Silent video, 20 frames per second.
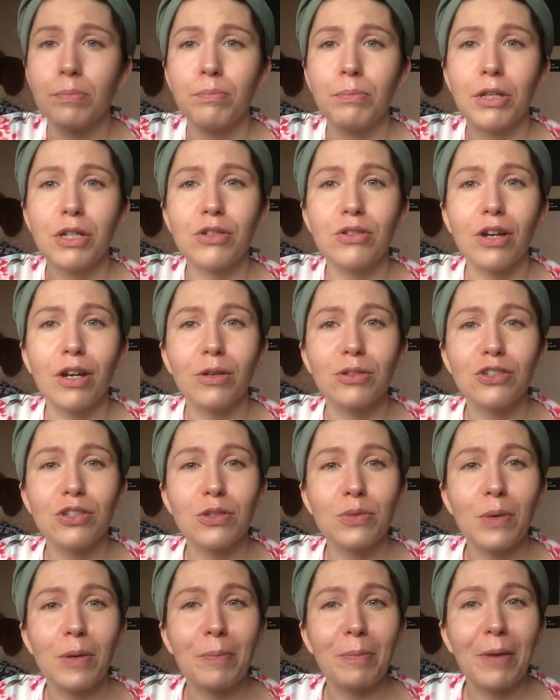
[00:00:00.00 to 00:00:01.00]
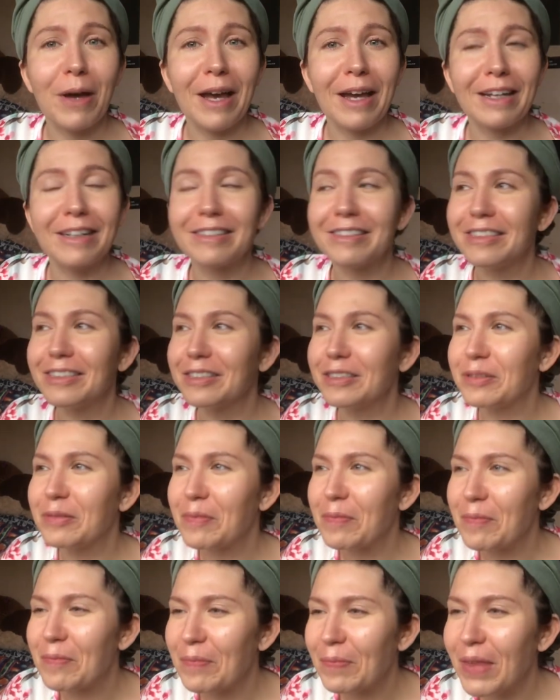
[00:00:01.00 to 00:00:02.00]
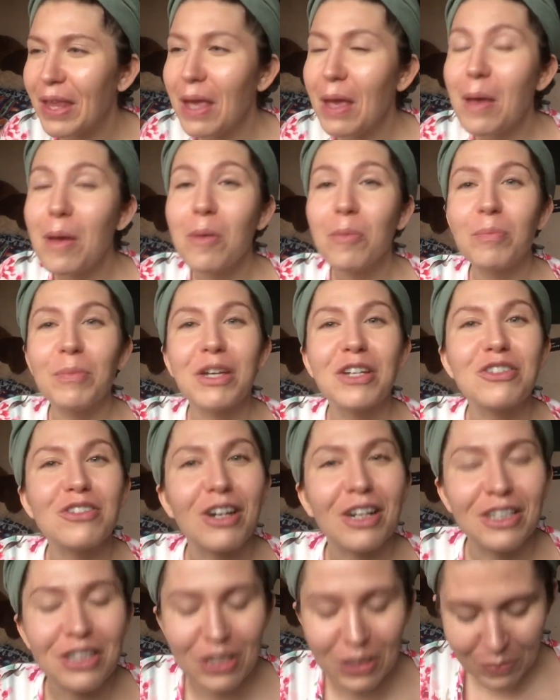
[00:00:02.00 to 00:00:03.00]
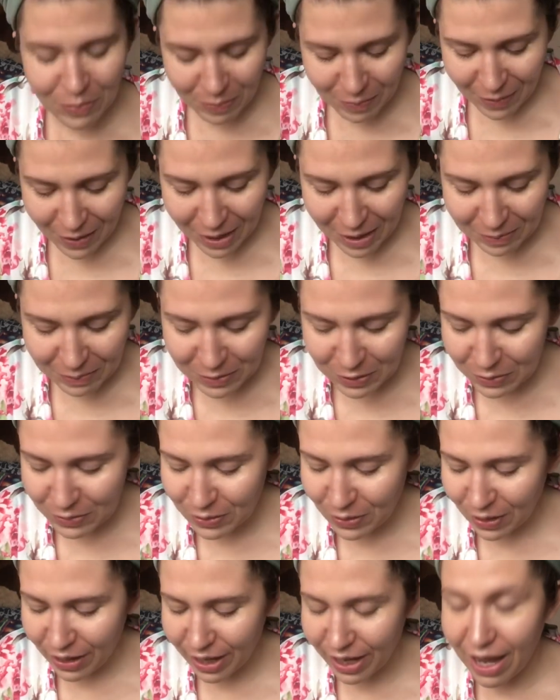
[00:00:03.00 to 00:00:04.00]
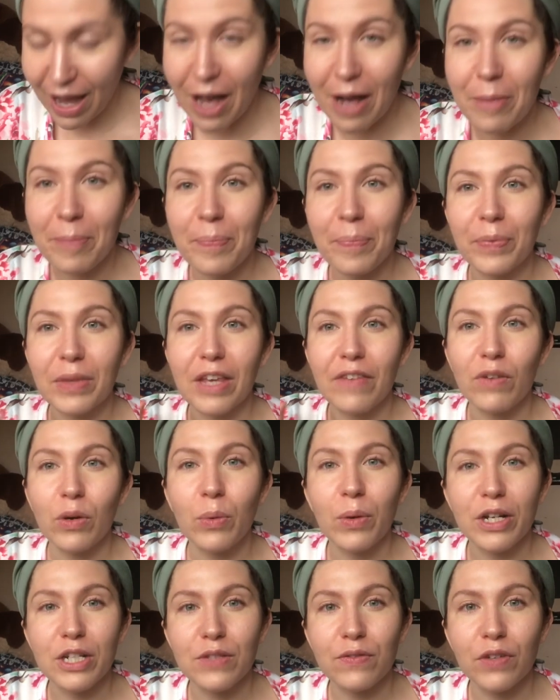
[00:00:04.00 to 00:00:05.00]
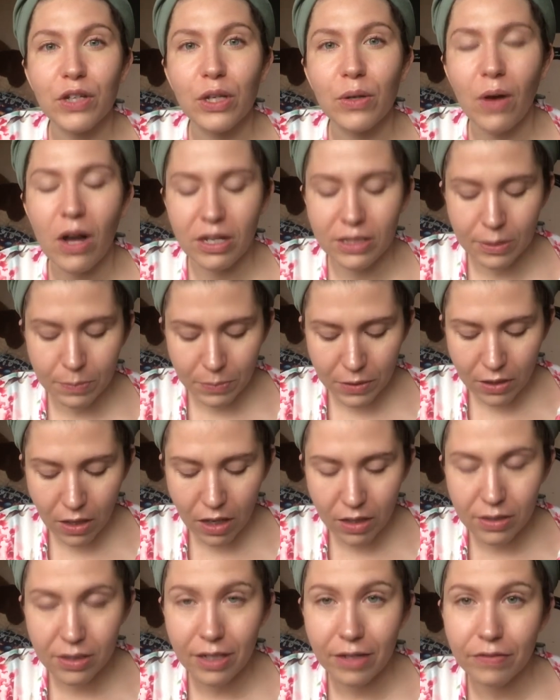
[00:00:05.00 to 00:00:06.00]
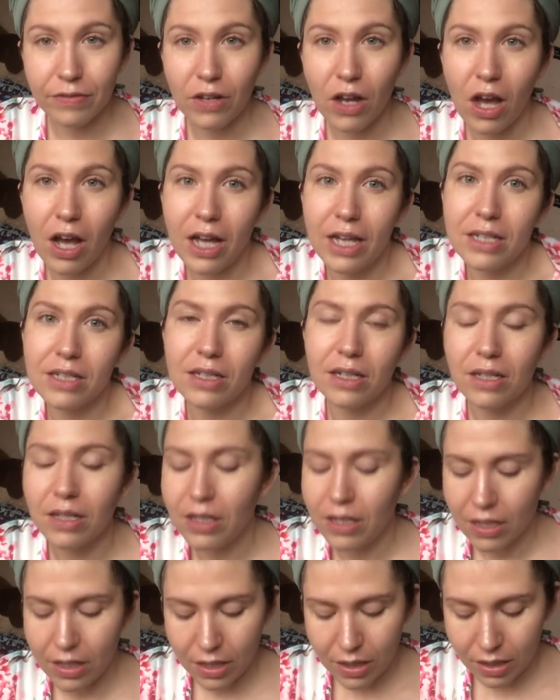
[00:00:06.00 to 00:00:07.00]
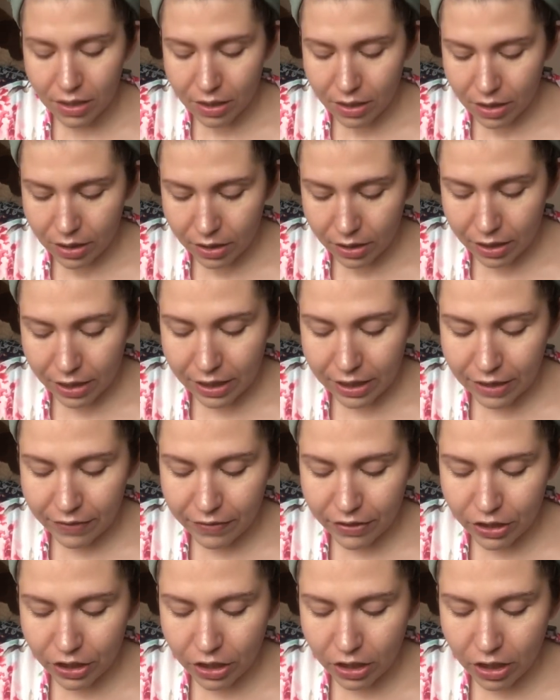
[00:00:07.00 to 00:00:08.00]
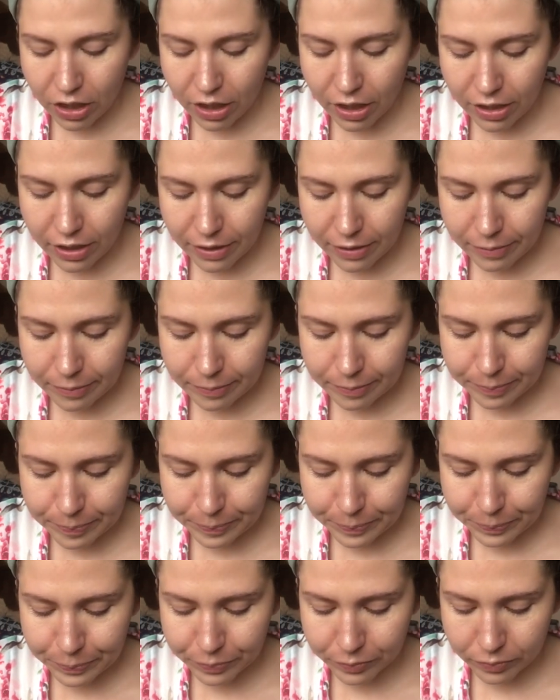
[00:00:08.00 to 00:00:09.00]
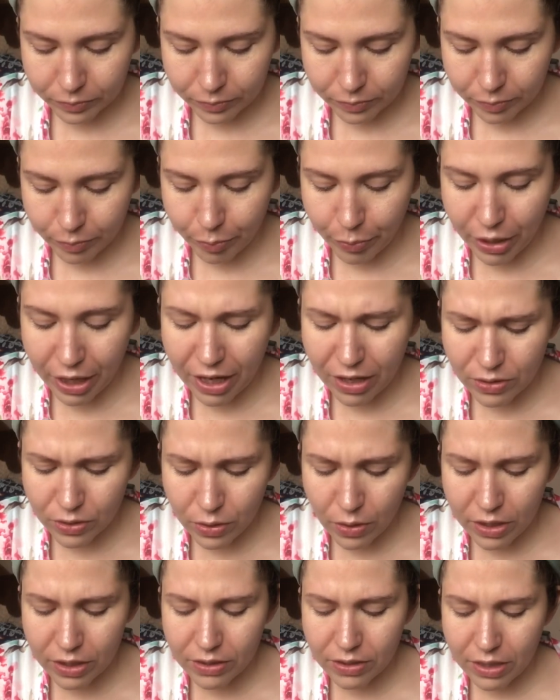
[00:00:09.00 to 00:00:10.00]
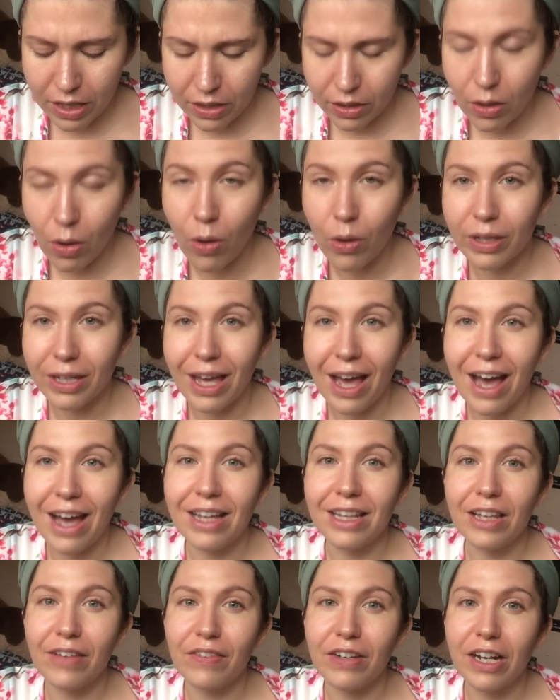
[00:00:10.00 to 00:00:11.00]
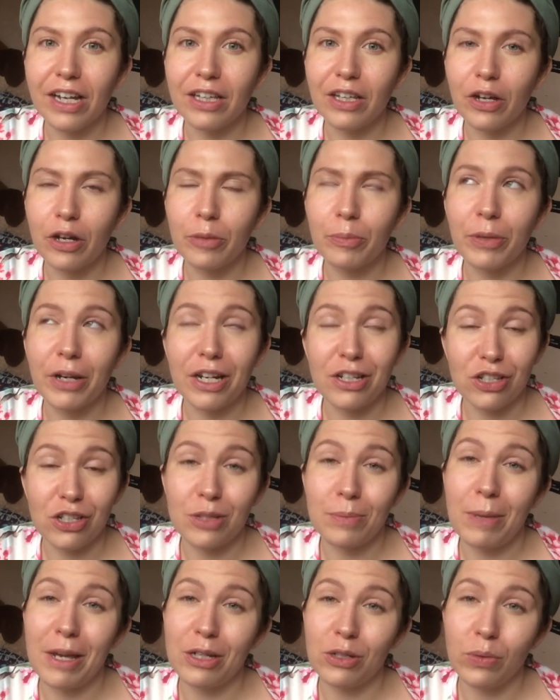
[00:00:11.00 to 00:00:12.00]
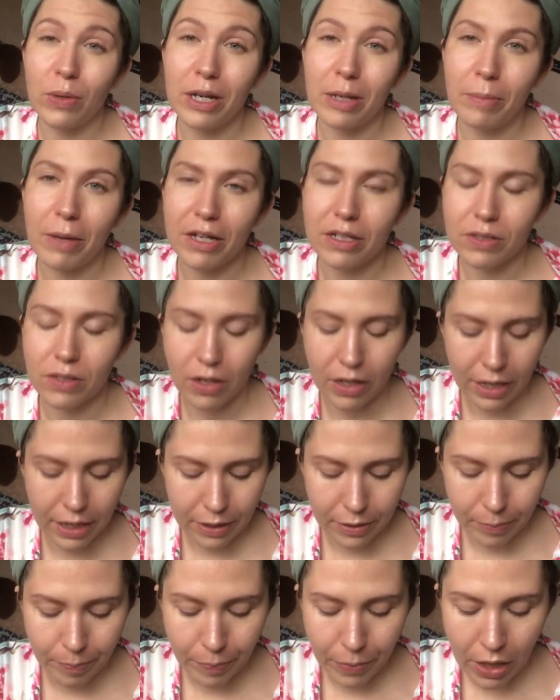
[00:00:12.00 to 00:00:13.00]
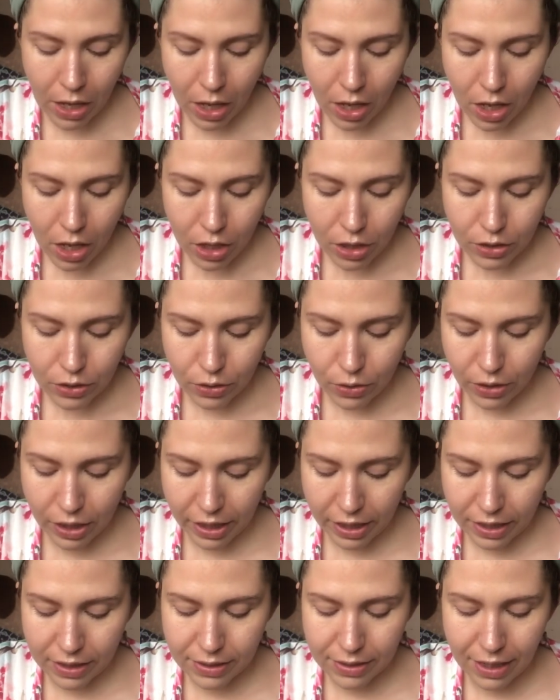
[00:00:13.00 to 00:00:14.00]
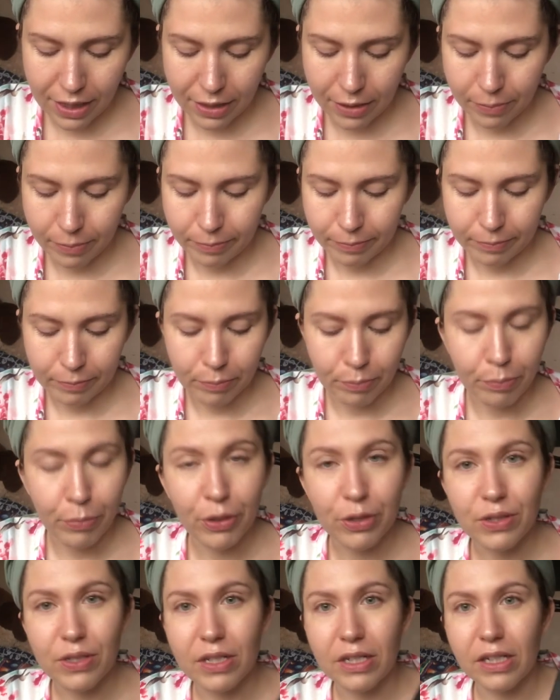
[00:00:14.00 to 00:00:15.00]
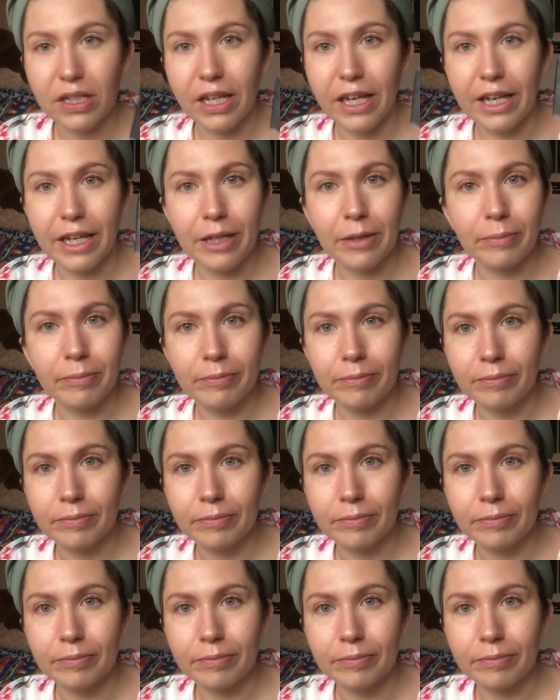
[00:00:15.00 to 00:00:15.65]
Big truck just went by. Big truck just went by. I'm so sorry. If it works for you, awesome sauce. If not, you live and you learn. But I also understand the whole, yeah, I live and I learn, but I just spent $20 on it. So like I said, personally,